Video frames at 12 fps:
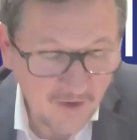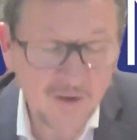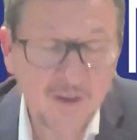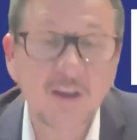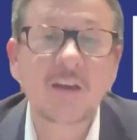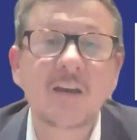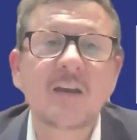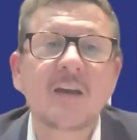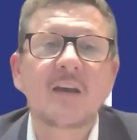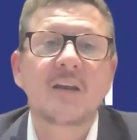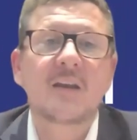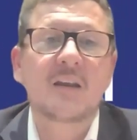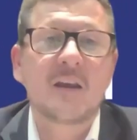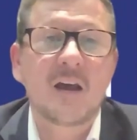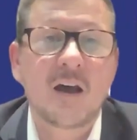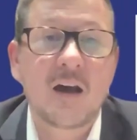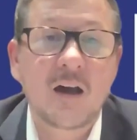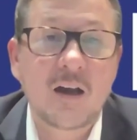looking
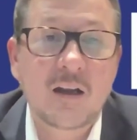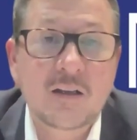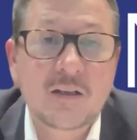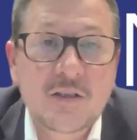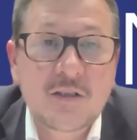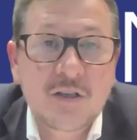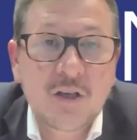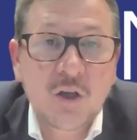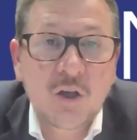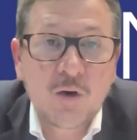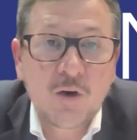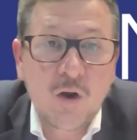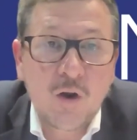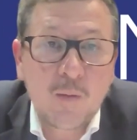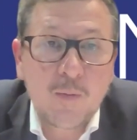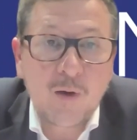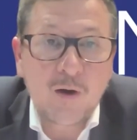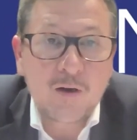to secure a
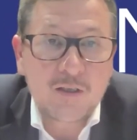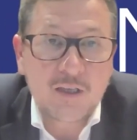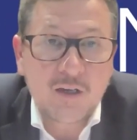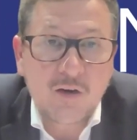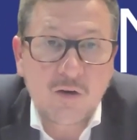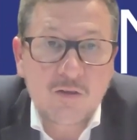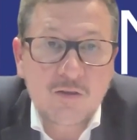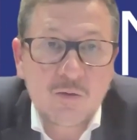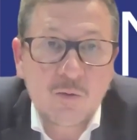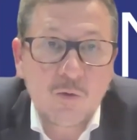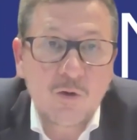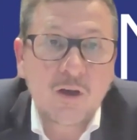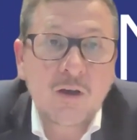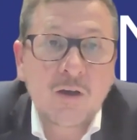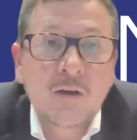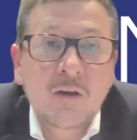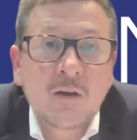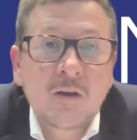non-party costs order
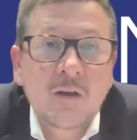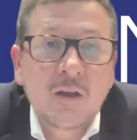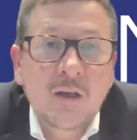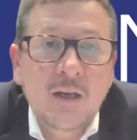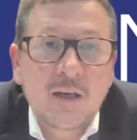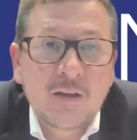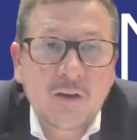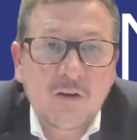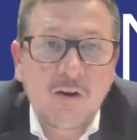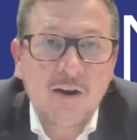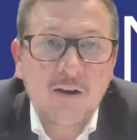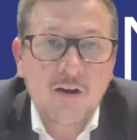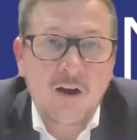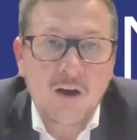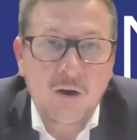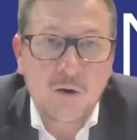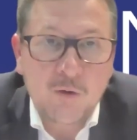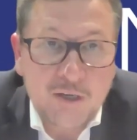in the credit
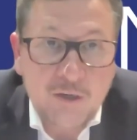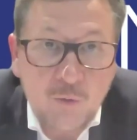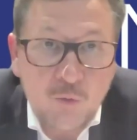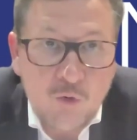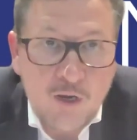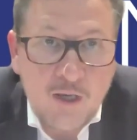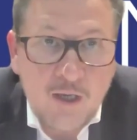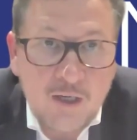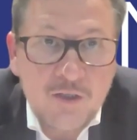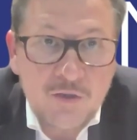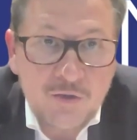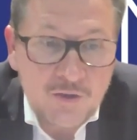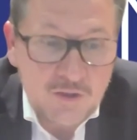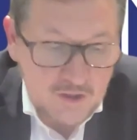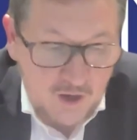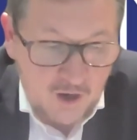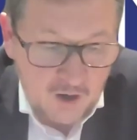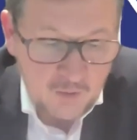hire arena really should
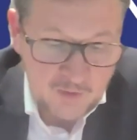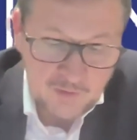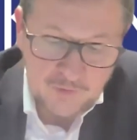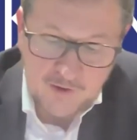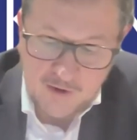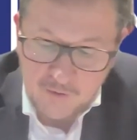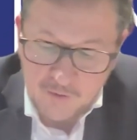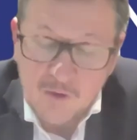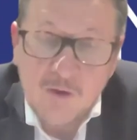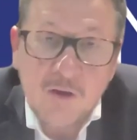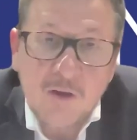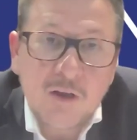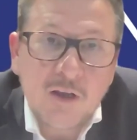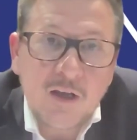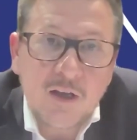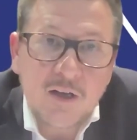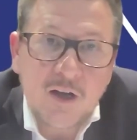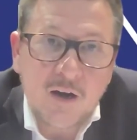start with Farrell
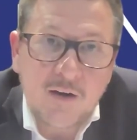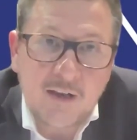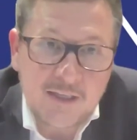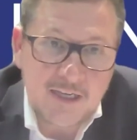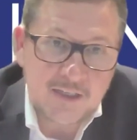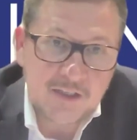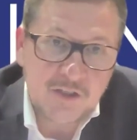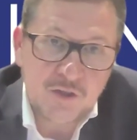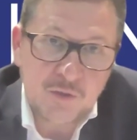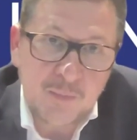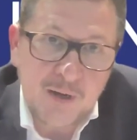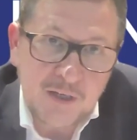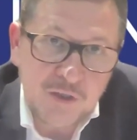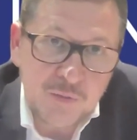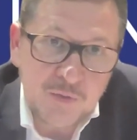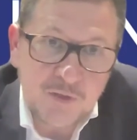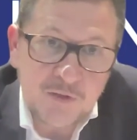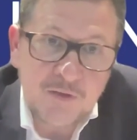and Direct Accident
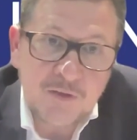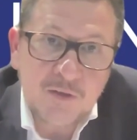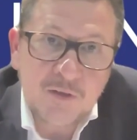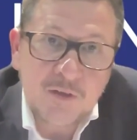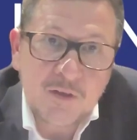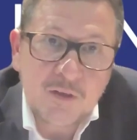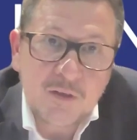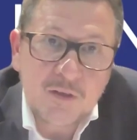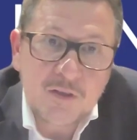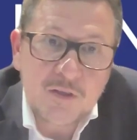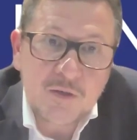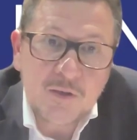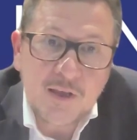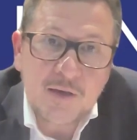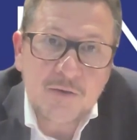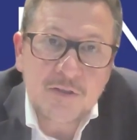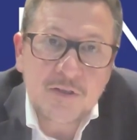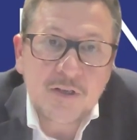Management,
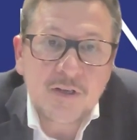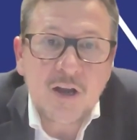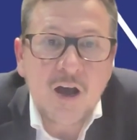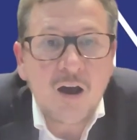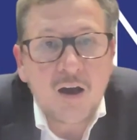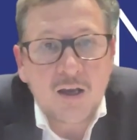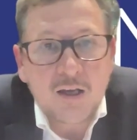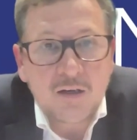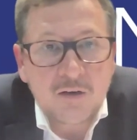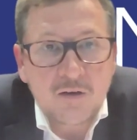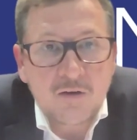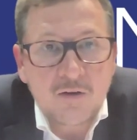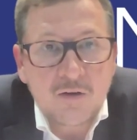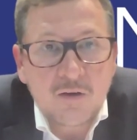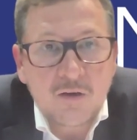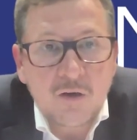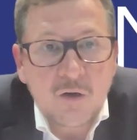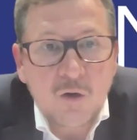2009
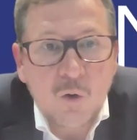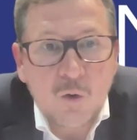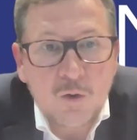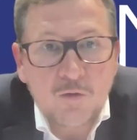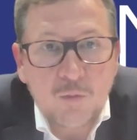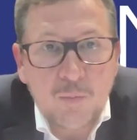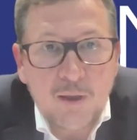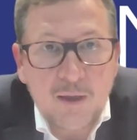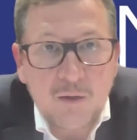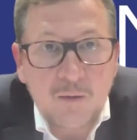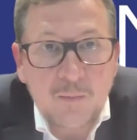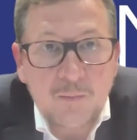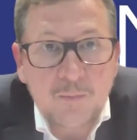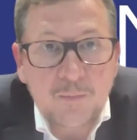Court of Appeal,